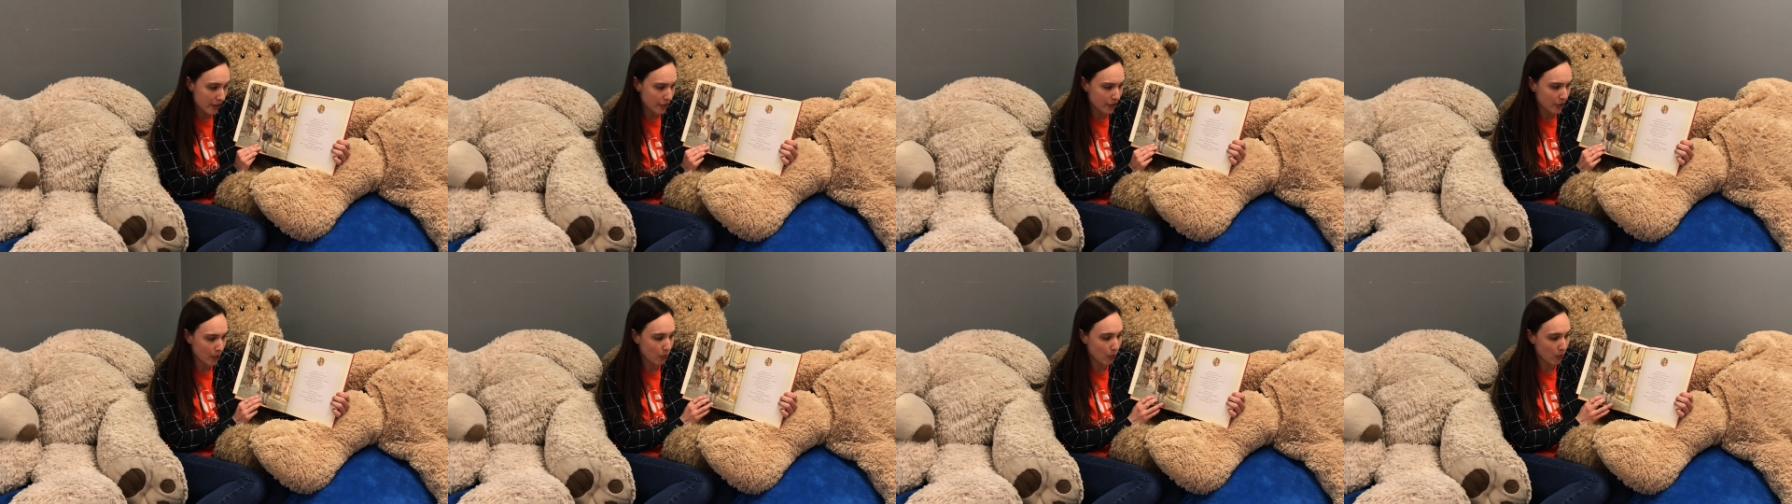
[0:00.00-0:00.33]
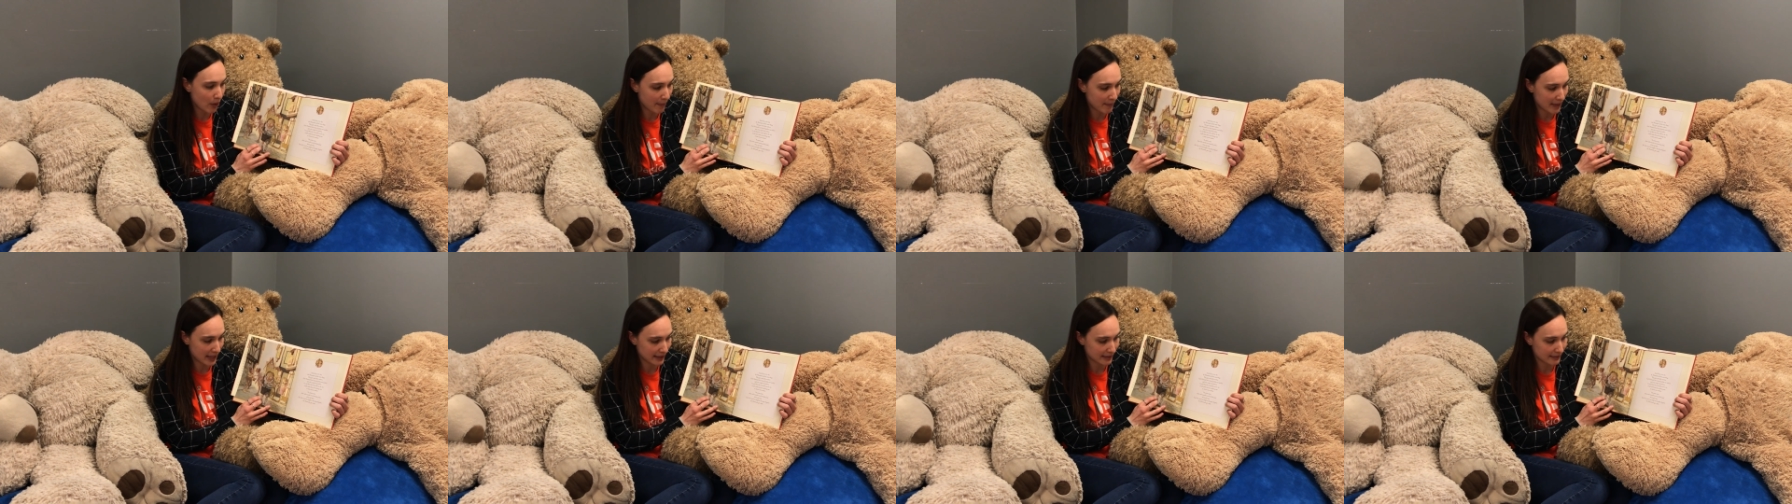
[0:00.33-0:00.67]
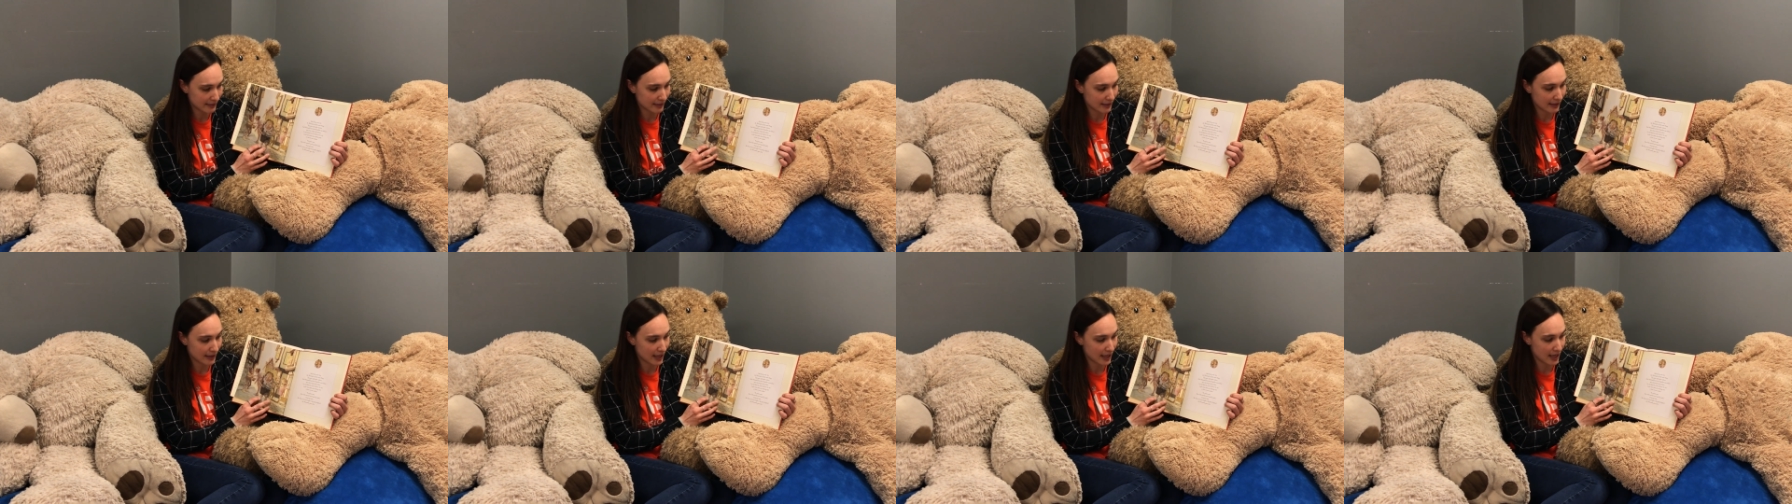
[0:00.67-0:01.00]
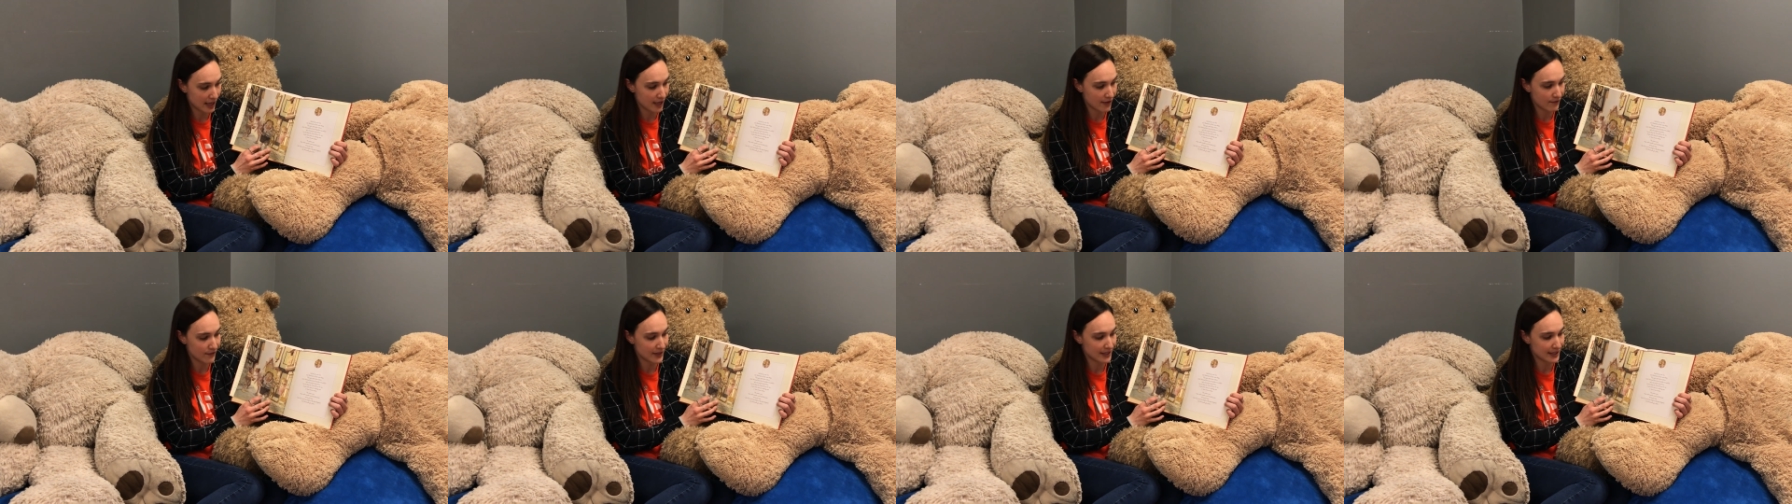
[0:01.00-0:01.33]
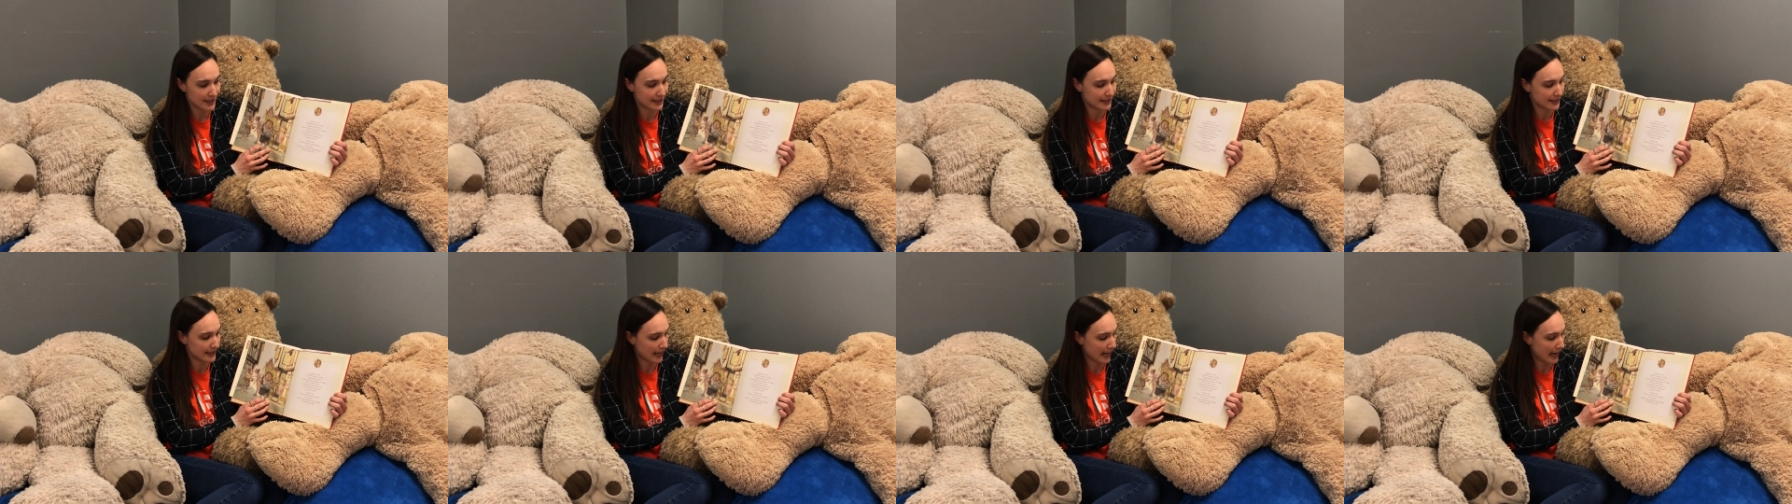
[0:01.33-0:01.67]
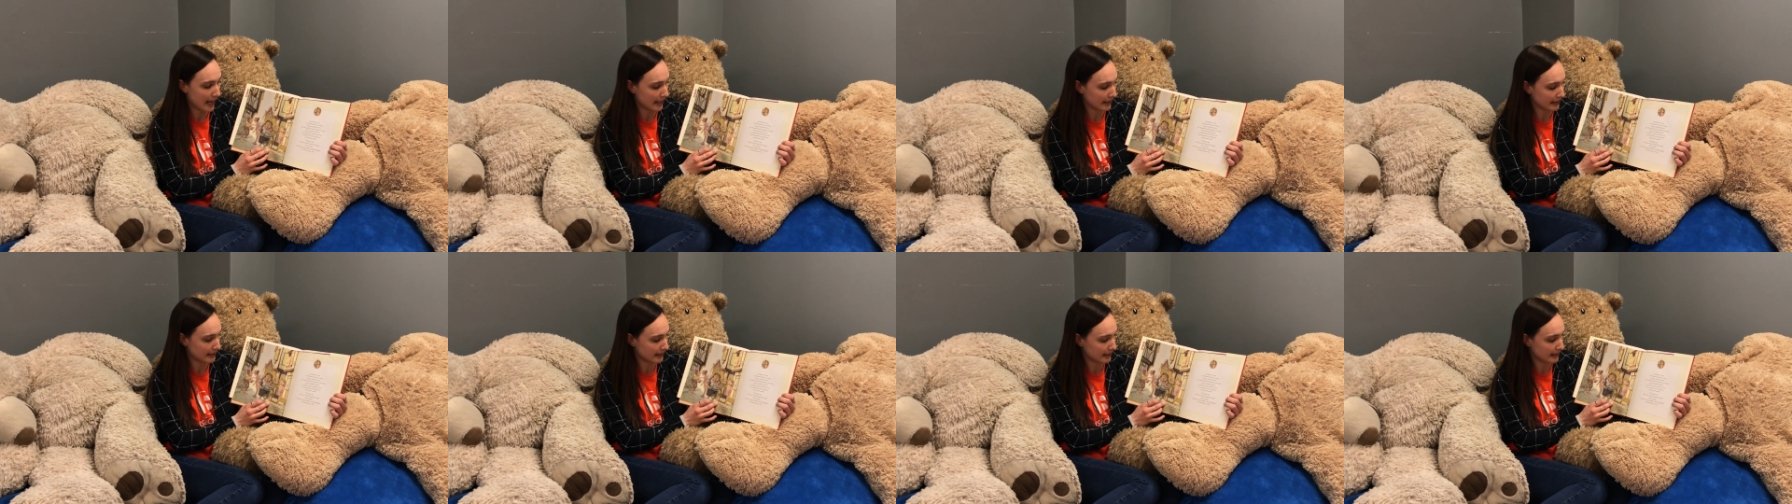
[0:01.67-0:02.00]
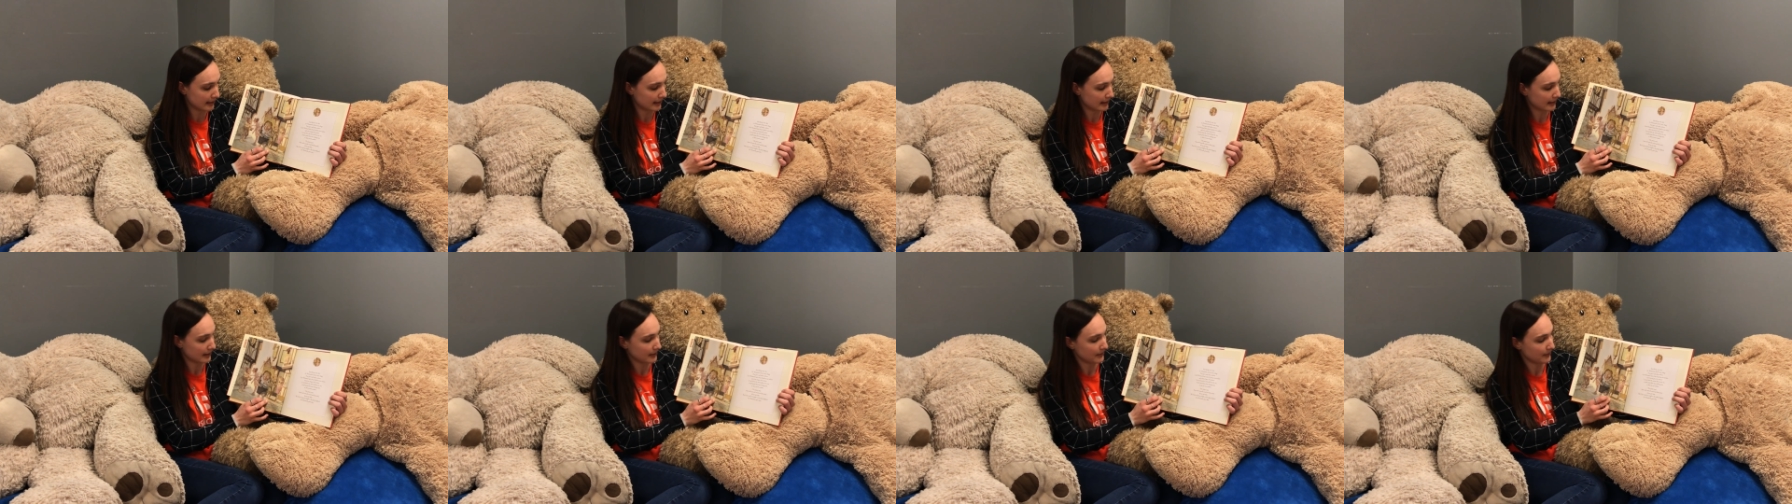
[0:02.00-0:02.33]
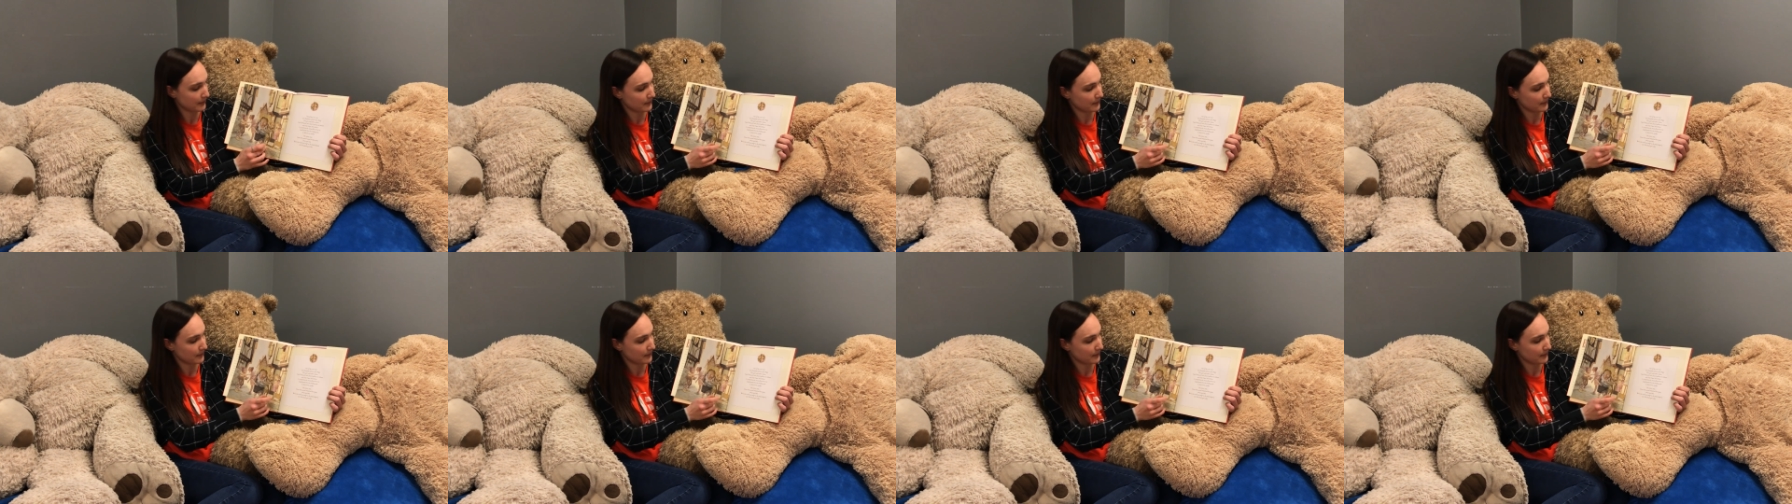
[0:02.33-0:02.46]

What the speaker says: the Wemmicks gave dots.